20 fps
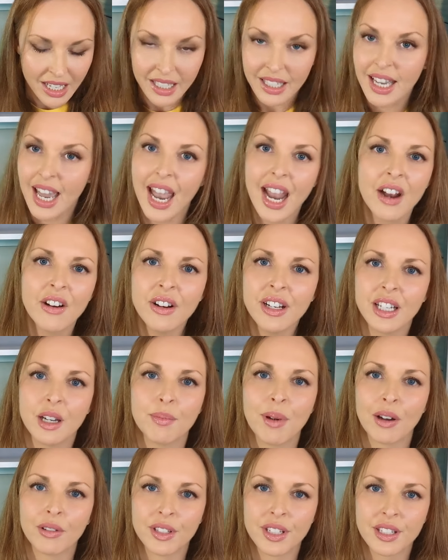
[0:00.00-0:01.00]
caring
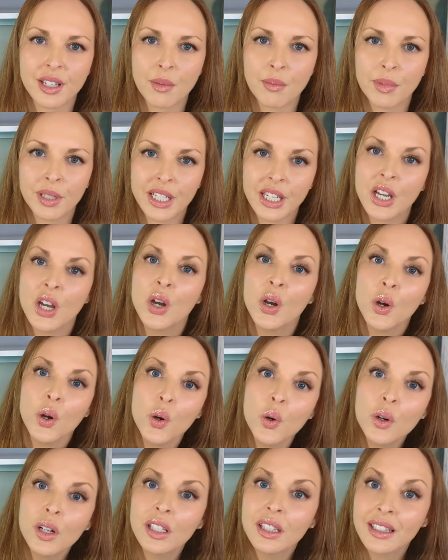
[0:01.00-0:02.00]
about somebody
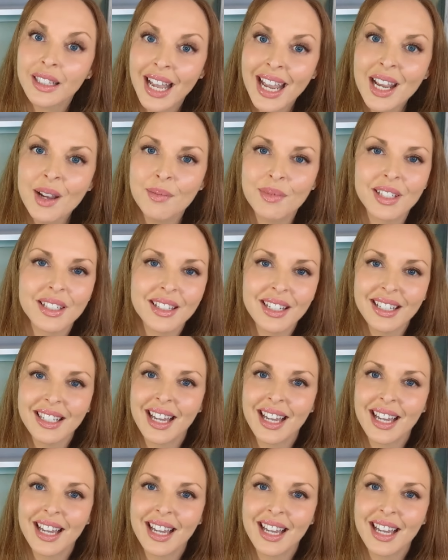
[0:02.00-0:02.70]
who claimed to